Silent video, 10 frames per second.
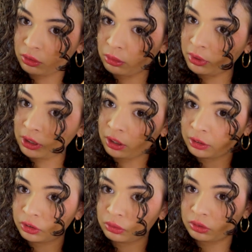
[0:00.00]
normally I'll
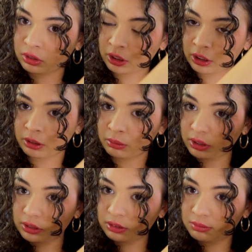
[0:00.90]
use the clear
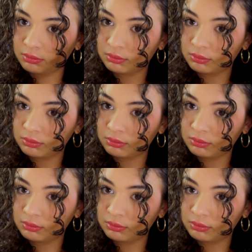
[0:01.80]
ones